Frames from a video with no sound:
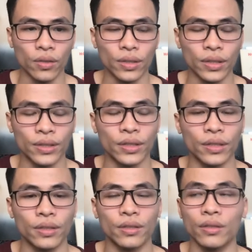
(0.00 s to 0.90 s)
in
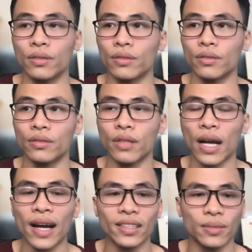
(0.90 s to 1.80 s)
the
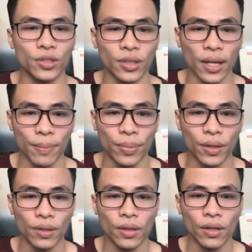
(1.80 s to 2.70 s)
item step
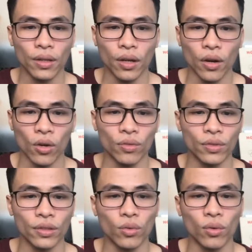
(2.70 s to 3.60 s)
on
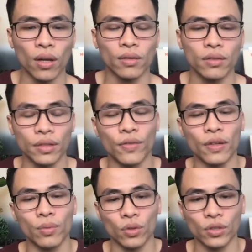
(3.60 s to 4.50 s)

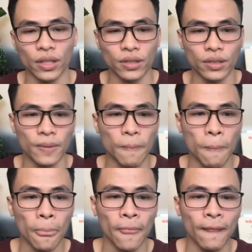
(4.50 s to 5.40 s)
refund process.
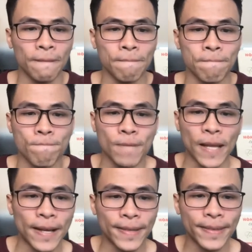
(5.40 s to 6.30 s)

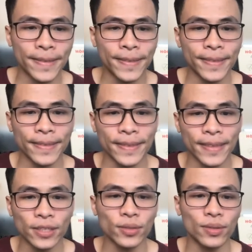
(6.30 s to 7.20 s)
And
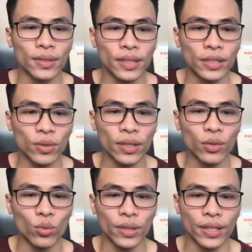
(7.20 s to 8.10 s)
as this week
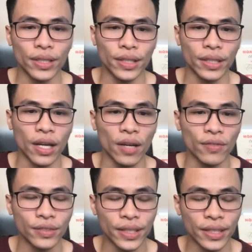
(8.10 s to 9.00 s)
we
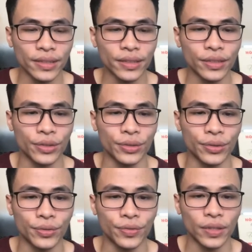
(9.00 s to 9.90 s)
have done
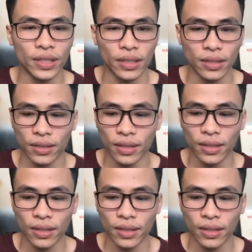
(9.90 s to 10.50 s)
to fix this.